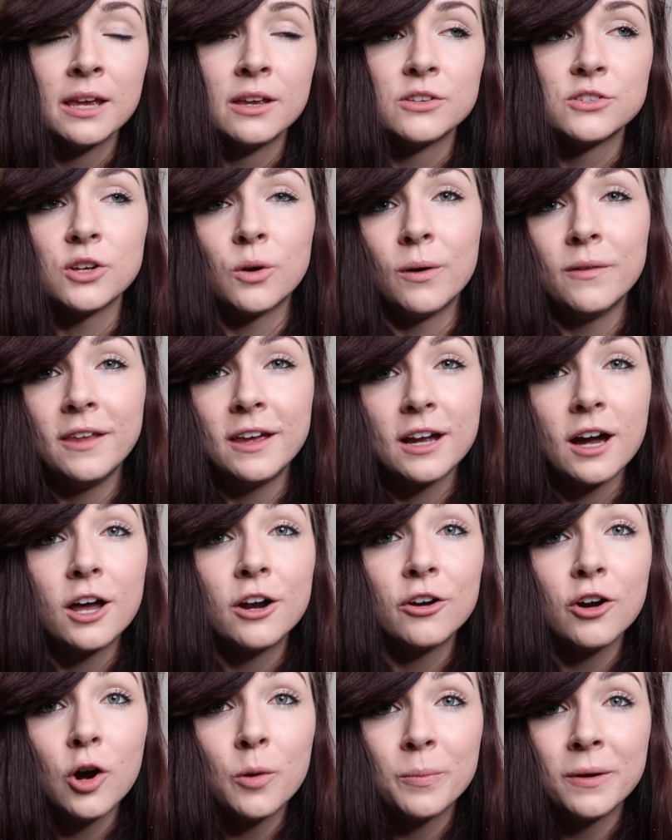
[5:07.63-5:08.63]
So when they
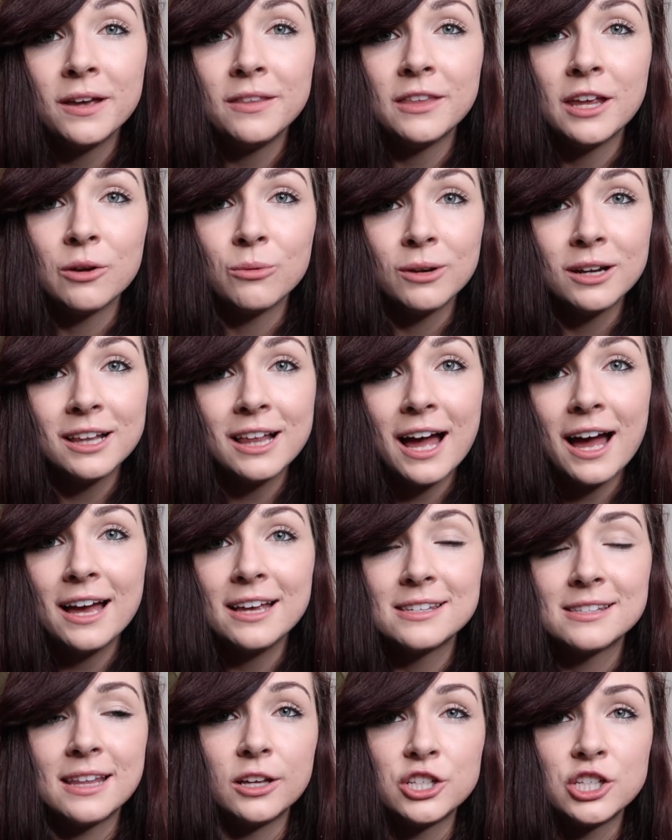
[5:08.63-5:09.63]
cut her open, they
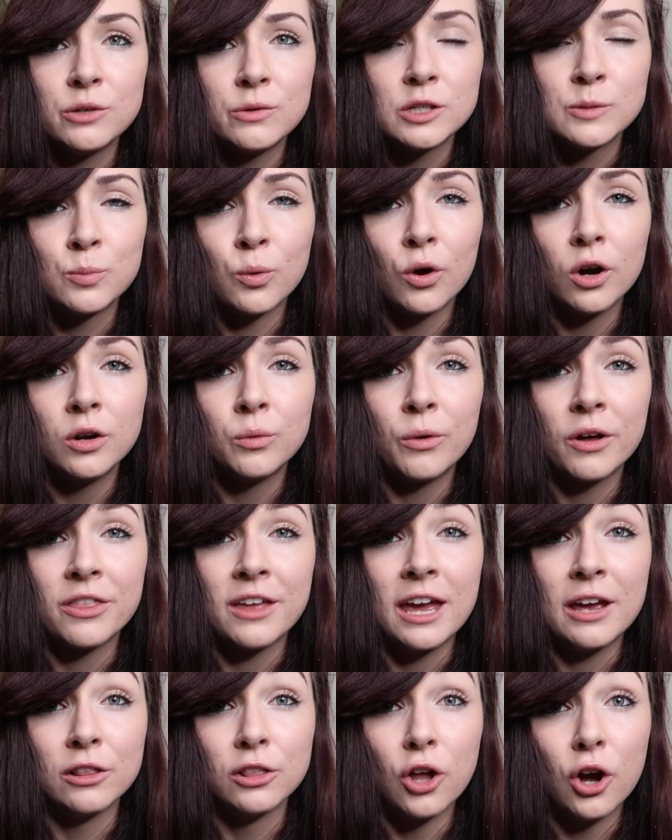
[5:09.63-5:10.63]
realized that she was born with
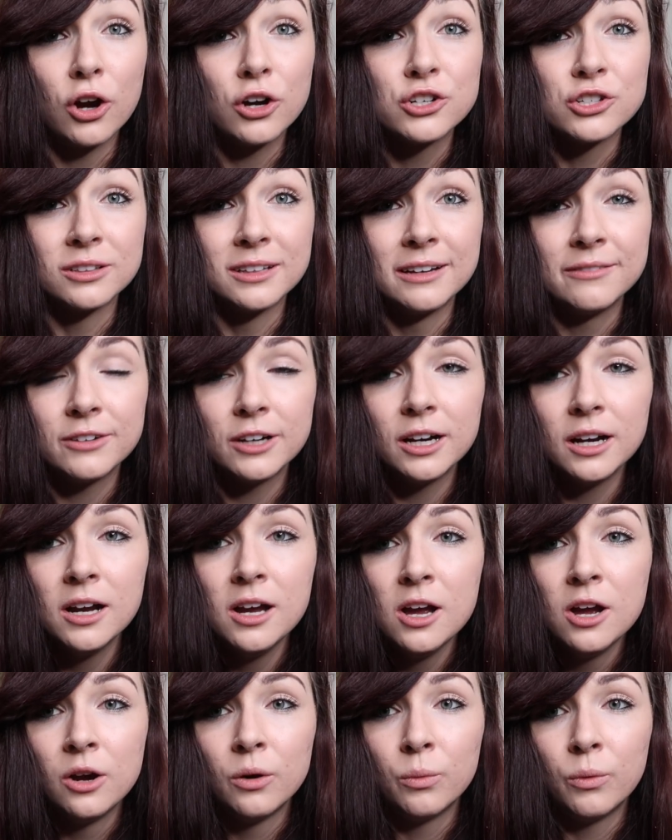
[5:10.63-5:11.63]
a large liver,
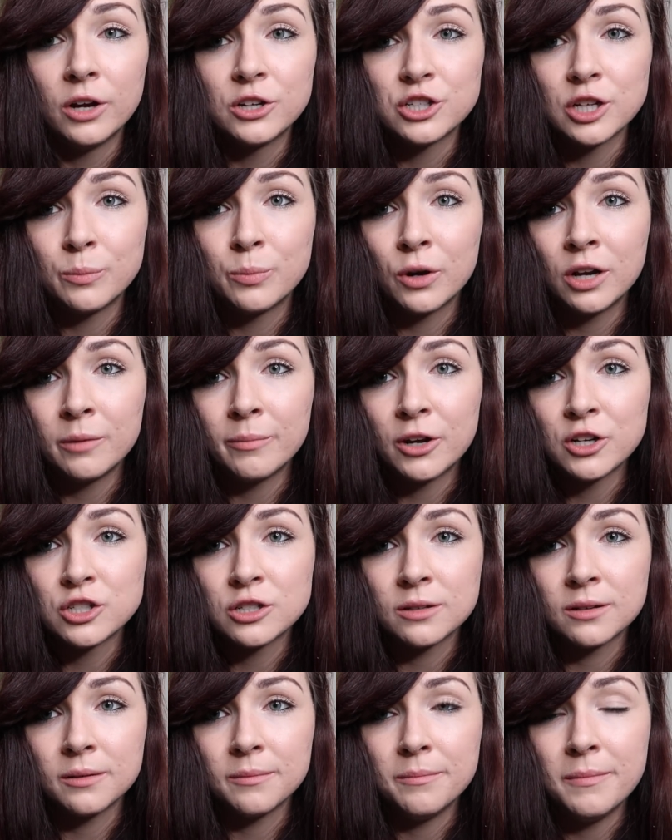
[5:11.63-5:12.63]
which had pretty
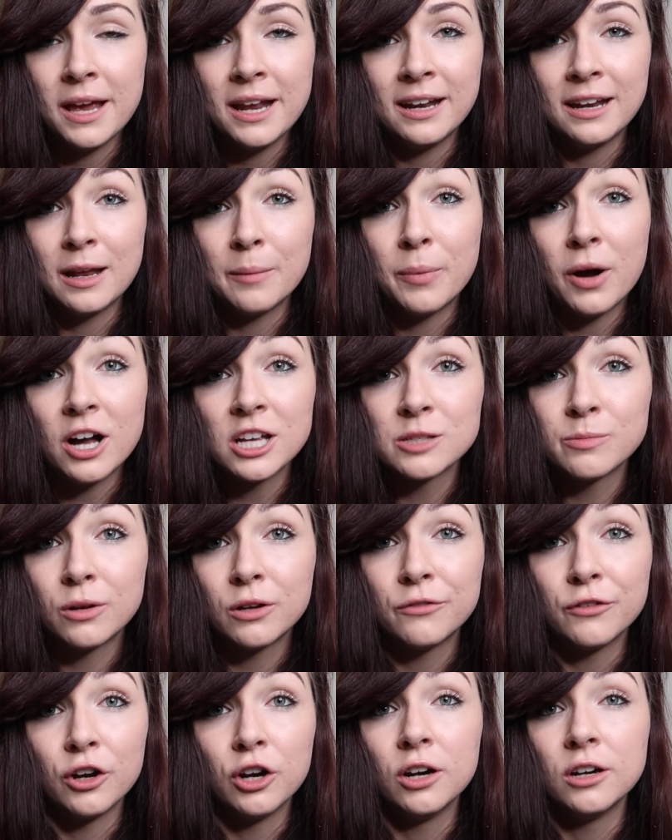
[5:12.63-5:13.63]
much made it
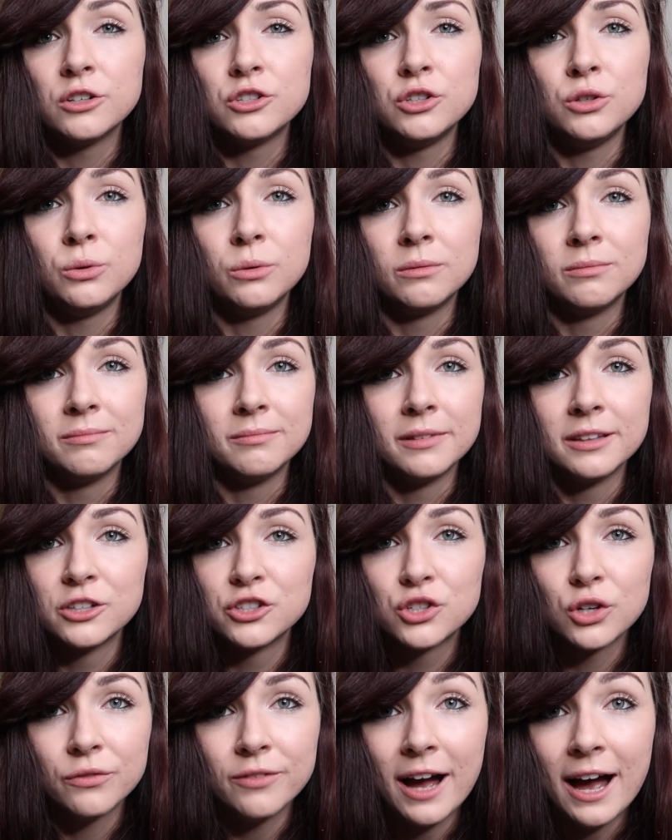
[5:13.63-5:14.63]
impossible for her to
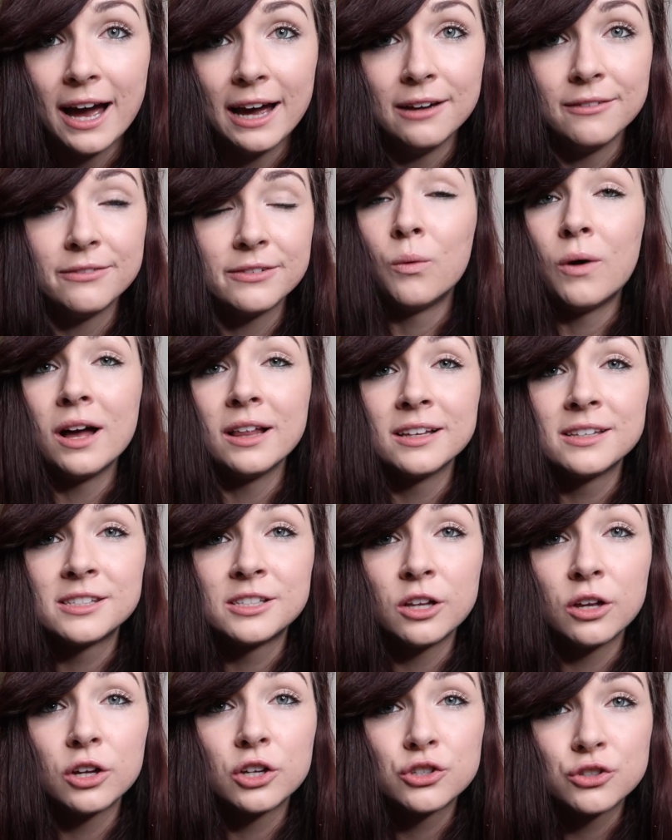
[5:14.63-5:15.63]
survive. While it's
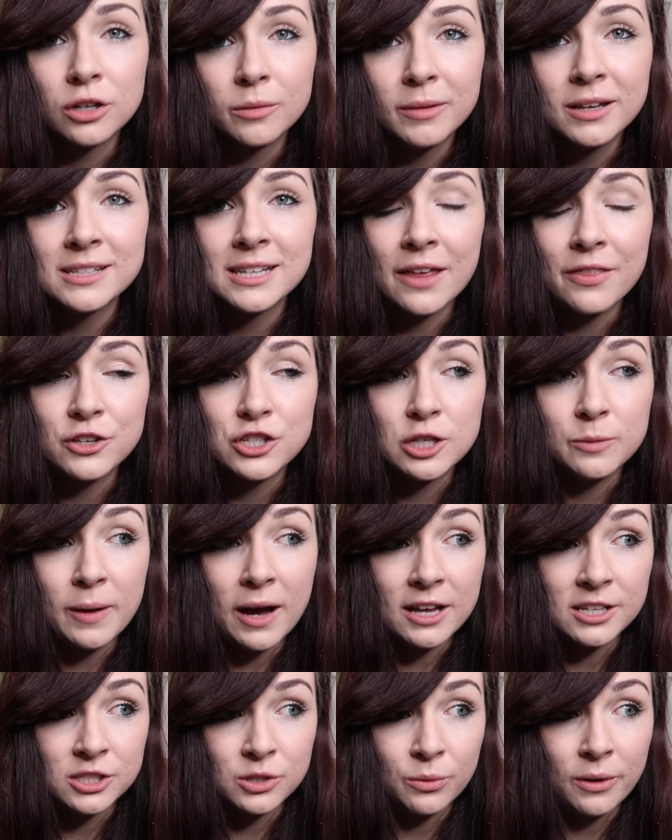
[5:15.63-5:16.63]
still extremely sad that she
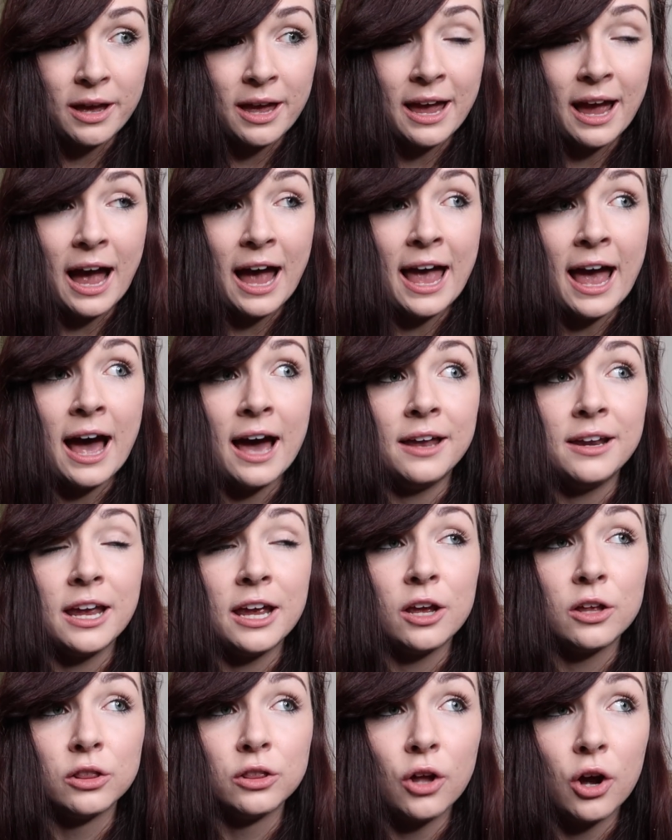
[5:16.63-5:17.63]
passed away, I had
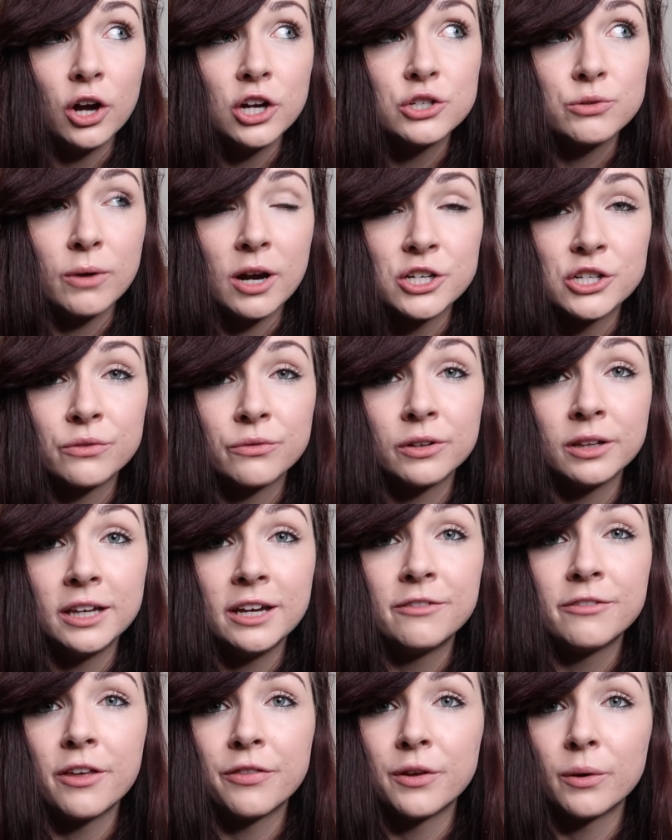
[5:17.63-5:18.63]
a large rush of
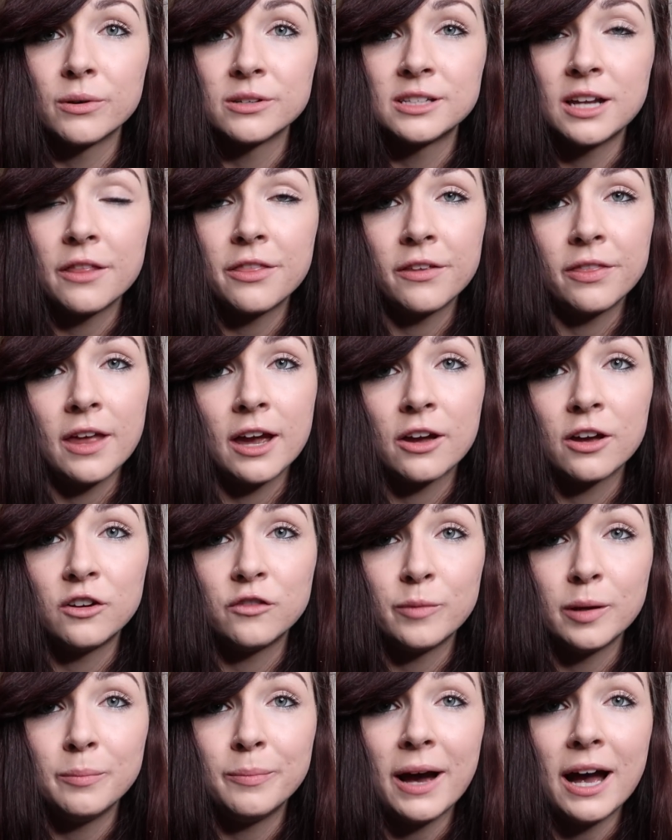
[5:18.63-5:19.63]
relief that there was nothing that could
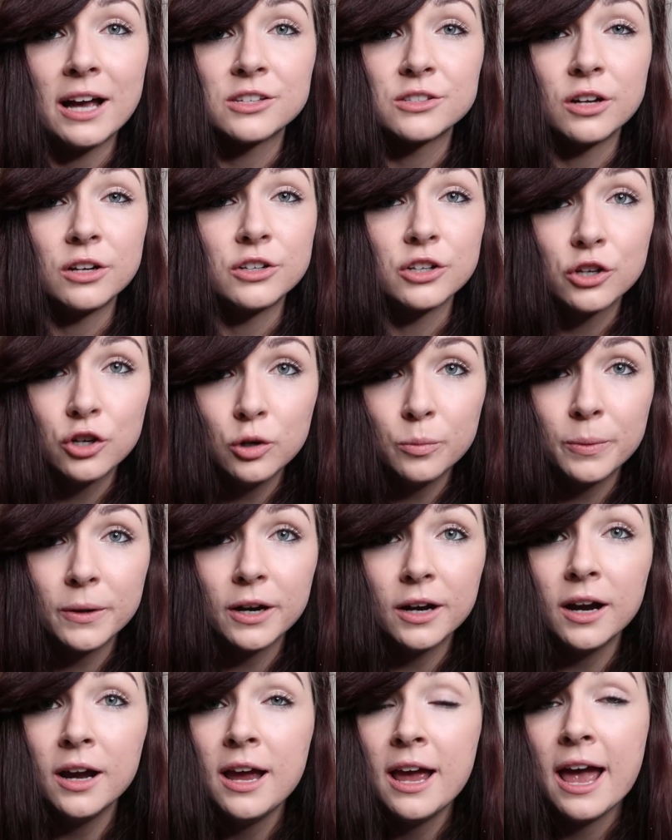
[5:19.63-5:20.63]
have been passed on to
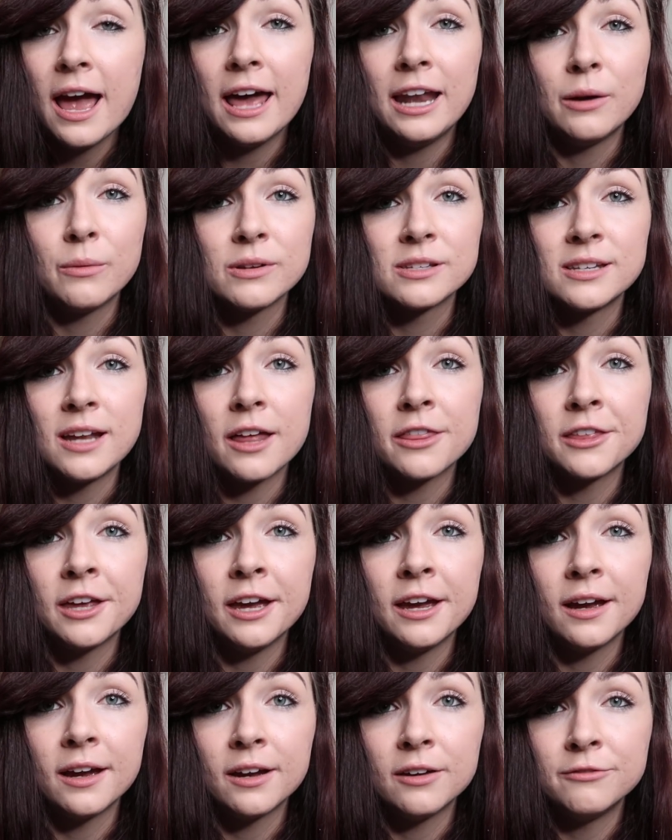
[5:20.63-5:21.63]
Cooper, and it was
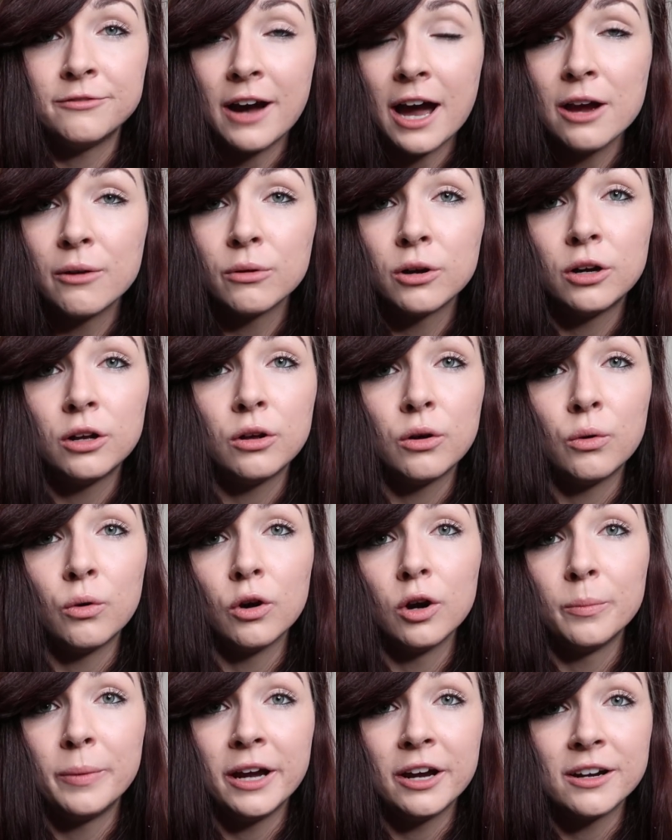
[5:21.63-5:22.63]
nothing viral
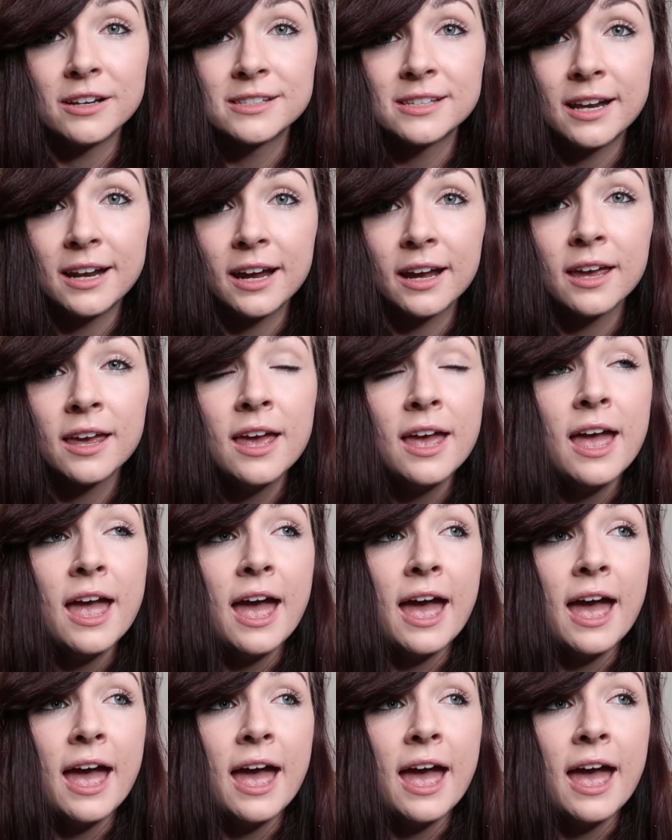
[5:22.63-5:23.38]
or parasitic,